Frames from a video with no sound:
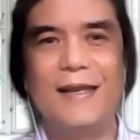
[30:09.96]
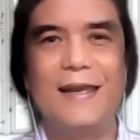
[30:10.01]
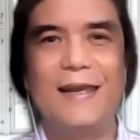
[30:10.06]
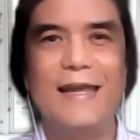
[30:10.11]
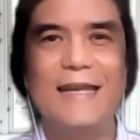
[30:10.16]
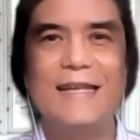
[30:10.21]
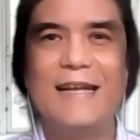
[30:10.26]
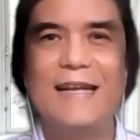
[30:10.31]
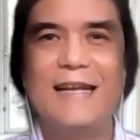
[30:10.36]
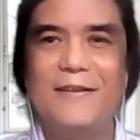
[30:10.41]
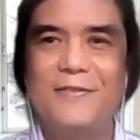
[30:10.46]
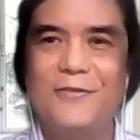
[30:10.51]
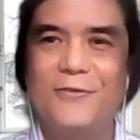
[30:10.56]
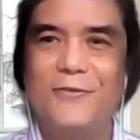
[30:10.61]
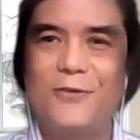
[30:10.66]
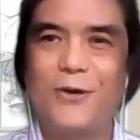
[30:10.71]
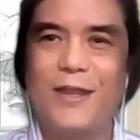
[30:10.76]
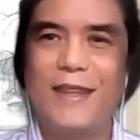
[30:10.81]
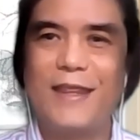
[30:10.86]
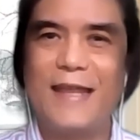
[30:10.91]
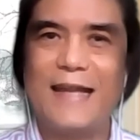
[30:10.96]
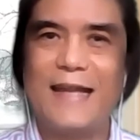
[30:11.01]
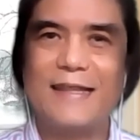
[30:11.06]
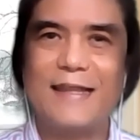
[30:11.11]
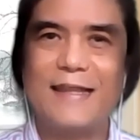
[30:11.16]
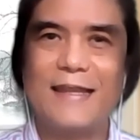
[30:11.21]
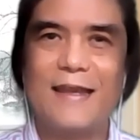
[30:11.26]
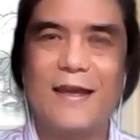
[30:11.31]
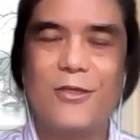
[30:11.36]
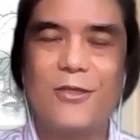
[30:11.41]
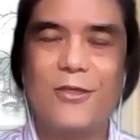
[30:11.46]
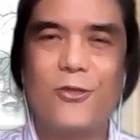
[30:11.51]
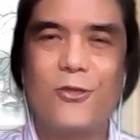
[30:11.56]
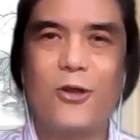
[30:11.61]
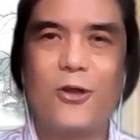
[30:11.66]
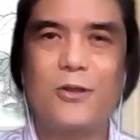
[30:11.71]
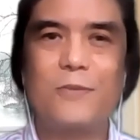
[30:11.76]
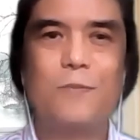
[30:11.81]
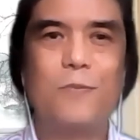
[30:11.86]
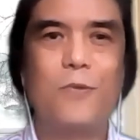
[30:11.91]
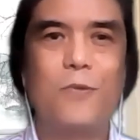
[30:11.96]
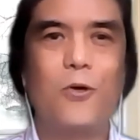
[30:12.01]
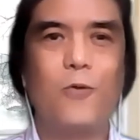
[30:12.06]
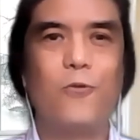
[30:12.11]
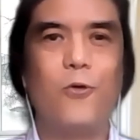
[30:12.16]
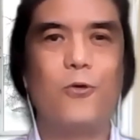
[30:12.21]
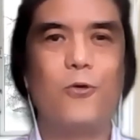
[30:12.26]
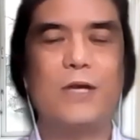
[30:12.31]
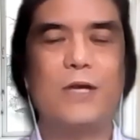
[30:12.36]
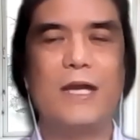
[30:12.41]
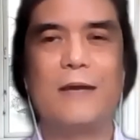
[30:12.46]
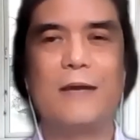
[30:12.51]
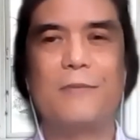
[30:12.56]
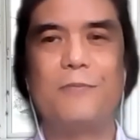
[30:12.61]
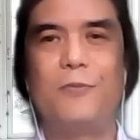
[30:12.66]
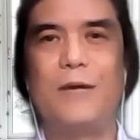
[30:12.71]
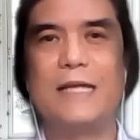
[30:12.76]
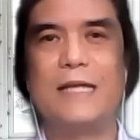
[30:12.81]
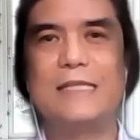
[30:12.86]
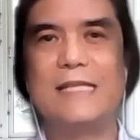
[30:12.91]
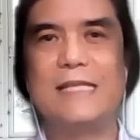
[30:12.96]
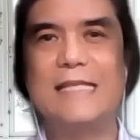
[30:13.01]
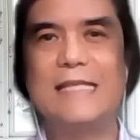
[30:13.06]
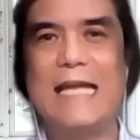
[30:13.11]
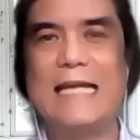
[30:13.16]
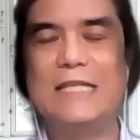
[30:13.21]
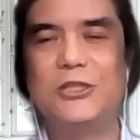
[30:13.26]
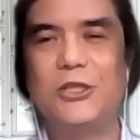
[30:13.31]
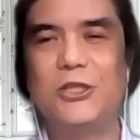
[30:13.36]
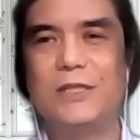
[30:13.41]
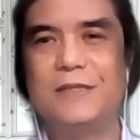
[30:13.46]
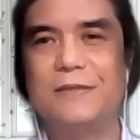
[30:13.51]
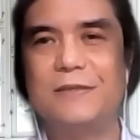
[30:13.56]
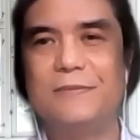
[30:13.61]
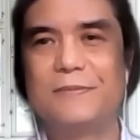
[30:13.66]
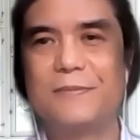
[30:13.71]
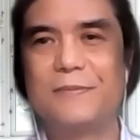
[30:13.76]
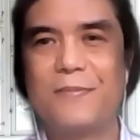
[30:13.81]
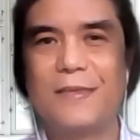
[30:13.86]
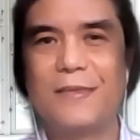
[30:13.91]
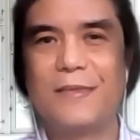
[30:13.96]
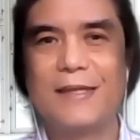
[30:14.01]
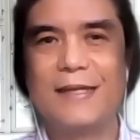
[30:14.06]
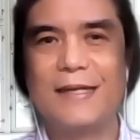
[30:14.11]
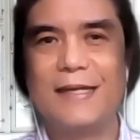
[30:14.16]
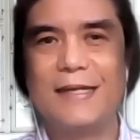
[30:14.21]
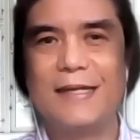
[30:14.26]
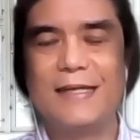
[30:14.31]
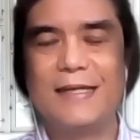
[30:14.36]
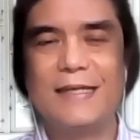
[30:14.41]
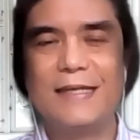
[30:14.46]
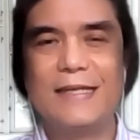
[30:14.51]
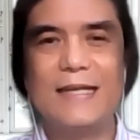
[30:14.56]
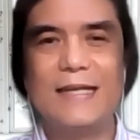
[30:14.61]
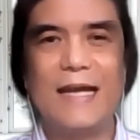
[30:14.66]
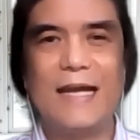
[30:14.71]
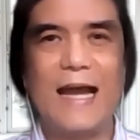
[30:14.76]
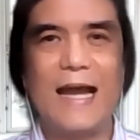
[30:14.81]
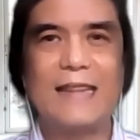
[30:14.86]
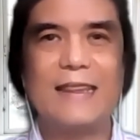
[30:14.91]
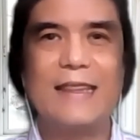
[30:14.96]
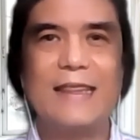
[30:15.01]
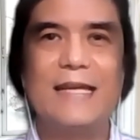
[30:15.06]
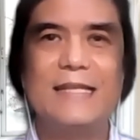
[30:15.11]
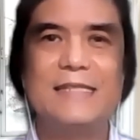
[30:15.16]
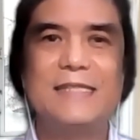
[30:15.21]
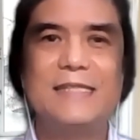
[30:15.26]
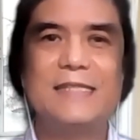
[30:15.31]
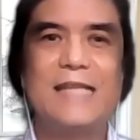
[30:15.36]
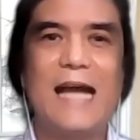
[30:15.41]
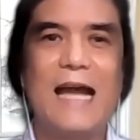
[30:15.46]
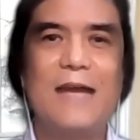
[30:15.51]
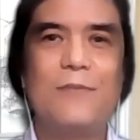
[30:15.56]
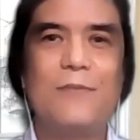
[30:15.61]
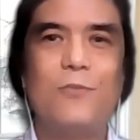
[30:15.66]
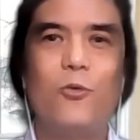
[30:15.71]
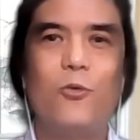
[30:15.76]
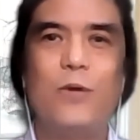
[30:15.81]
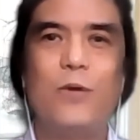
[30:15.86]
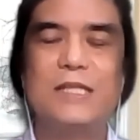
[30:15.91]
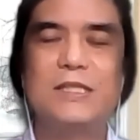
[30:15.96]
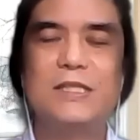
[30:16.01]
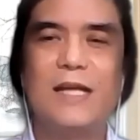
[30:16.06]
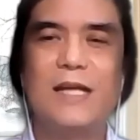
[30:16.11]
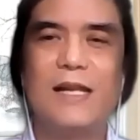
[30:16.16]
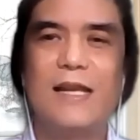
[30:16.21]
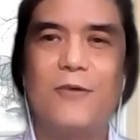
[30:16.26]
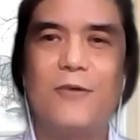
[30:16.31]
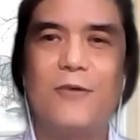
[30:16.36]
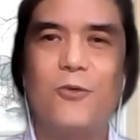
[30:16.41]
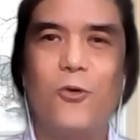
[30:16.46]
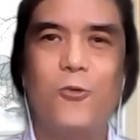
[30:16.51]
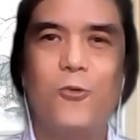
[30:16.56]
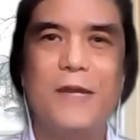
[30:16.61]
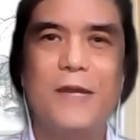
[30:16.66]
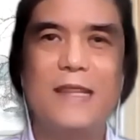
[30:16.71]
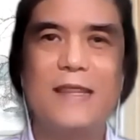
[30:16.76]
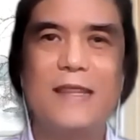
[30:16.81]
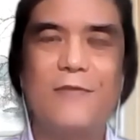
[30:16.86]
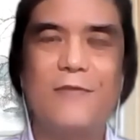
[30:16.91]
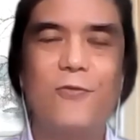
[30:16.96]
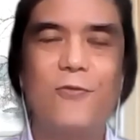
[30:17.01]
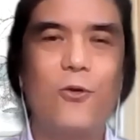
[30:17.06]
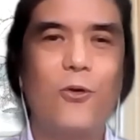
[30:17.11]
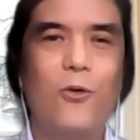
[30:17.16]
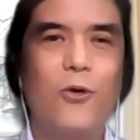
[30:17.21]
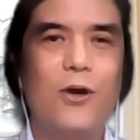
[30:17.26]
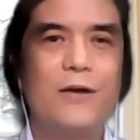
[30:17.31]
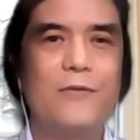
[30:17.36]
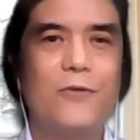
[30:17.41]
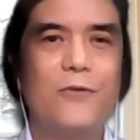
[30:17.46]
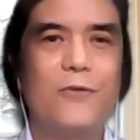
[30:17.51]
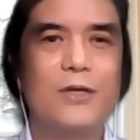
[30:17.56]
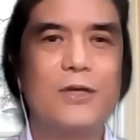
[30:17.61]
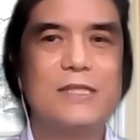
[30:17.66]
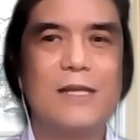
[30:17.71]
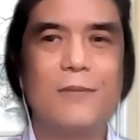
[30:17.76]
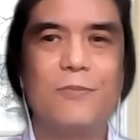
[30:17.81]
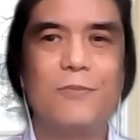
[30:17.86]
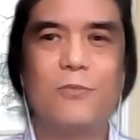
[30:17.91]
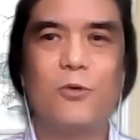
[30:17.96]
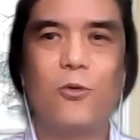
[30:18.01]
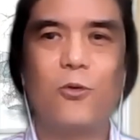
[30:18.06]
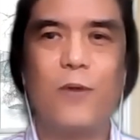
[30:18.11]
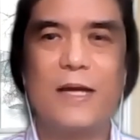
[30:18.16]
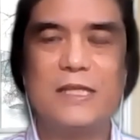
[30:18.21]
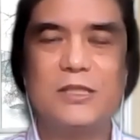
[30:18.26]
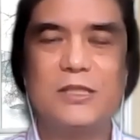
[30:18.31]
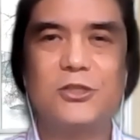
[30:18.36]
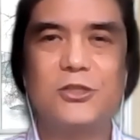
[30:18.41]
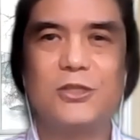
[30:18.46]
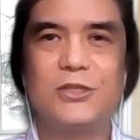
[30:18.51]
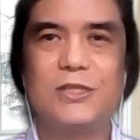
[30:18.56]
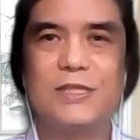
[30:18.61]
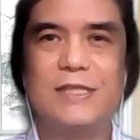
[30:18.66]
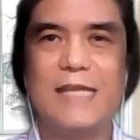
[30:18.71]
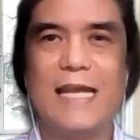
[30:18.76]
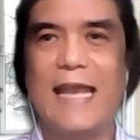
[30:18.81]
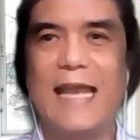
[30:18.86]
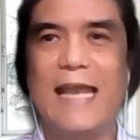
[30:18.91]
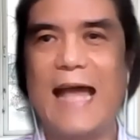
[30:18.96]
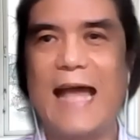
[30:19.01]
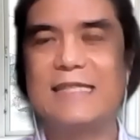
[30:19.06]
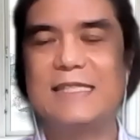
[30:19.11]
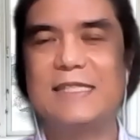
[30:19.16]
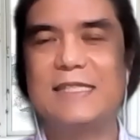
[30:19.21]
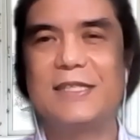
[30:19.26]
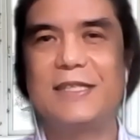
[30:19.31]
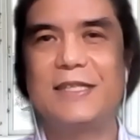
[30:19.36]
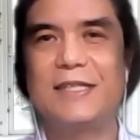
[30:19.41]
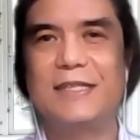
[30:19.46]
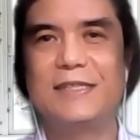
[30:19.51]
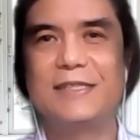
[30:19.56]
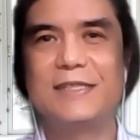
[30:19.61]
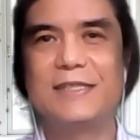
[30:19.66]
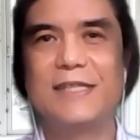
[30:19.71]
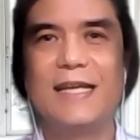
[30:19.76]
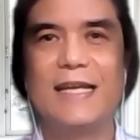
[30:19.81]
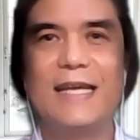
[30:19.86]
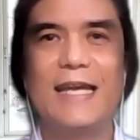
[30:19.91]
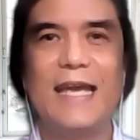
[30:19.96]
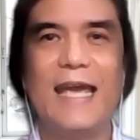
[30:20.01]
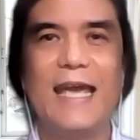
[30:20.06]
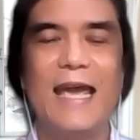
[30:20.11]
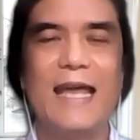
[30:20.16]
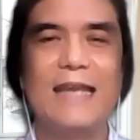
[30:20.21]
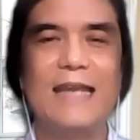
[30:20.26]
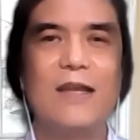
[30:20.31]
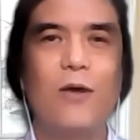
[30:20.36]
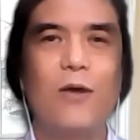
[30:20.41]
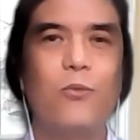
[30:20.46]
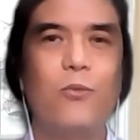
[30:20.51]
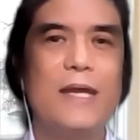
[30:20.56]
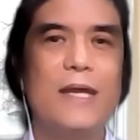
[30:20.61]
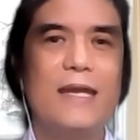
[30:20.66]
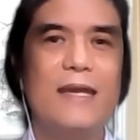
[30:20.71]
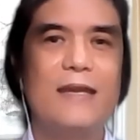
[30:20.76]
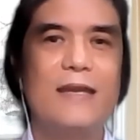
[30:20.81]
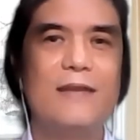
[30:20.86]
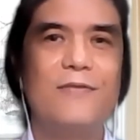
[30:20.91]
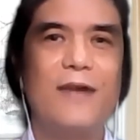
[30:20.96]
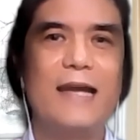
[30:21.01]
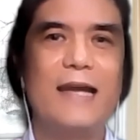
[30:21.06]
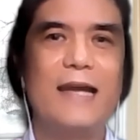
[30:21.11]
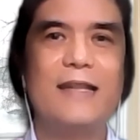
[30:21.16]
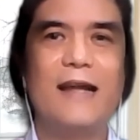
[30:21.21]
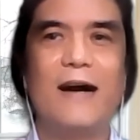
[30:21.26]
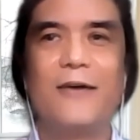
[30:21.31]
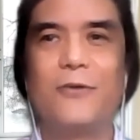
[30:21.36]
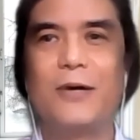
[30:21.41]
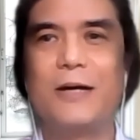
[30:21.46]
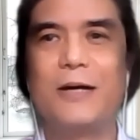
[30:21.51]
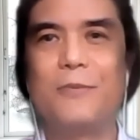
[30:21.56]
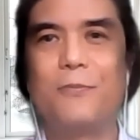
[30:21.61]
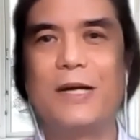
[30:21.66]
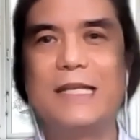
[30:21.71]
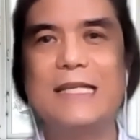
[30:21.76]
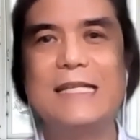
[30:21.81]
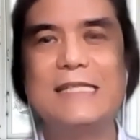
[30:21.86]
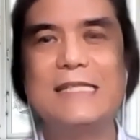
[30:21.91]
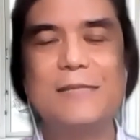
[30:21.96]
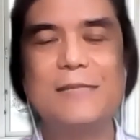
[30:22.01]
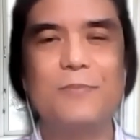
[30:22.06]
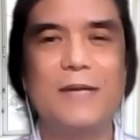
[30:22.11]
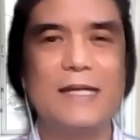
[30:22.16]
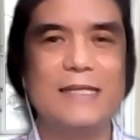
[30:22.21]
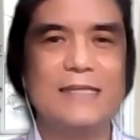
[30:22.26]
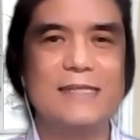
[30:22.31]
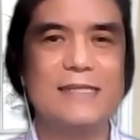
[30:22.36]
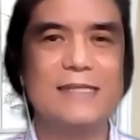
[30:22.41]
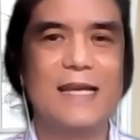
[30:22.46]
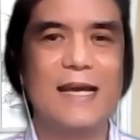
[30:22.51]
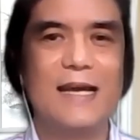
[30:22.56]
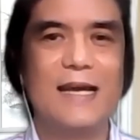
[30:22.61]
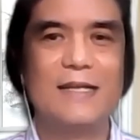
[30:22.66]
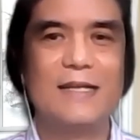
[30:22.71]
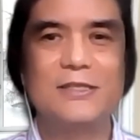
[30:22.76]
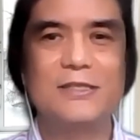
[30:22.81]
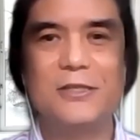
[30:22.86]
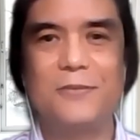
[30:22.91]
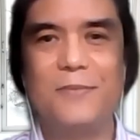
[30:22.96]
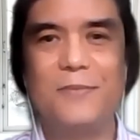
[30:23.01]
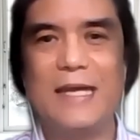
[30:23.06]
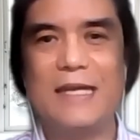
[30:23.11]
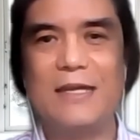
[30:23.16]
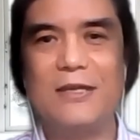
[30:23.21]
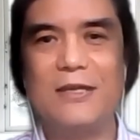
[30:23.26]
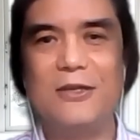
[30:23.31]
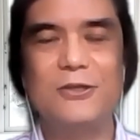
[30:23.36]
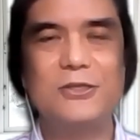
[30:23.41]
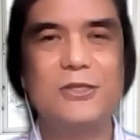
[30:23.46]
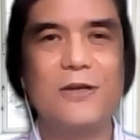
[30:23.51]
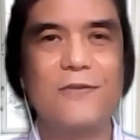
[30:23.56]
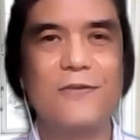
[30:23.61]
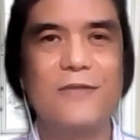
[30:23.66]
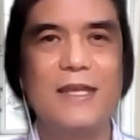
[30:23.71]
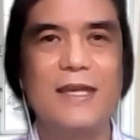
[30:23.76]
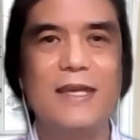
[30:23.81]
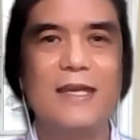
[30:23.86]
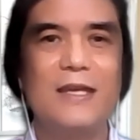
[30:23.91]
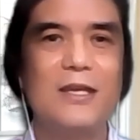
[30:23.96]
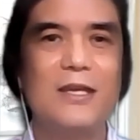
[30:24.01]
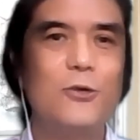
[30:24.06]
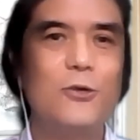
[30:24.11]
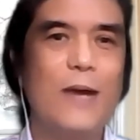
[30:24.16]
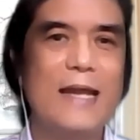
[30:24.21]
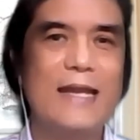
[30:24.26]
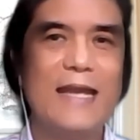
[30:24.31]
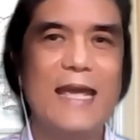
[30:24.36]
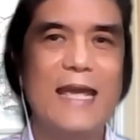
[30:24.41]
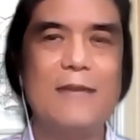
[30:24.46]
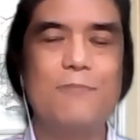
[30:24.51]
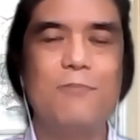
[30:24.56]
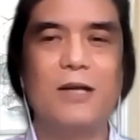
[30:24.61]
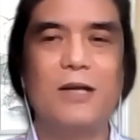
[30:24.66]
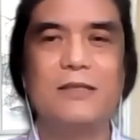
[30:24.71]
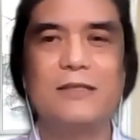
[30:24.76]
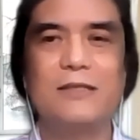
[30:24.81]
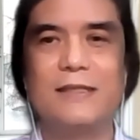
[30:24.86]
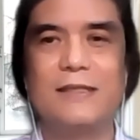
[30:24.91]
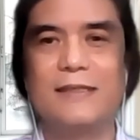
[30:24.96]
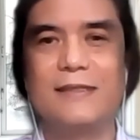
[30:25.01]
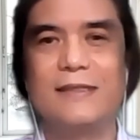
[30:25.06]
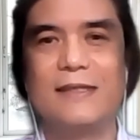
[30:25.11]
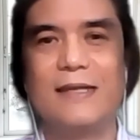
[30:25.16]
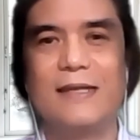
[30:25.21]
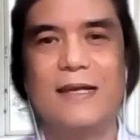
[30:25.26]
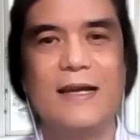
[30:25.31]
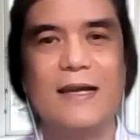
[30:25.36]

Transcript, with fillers: Linda, for that thought provoking presentation. At this time, we shall now open the floor for some questions and answers. And we invite our participants to make use of the Q&A button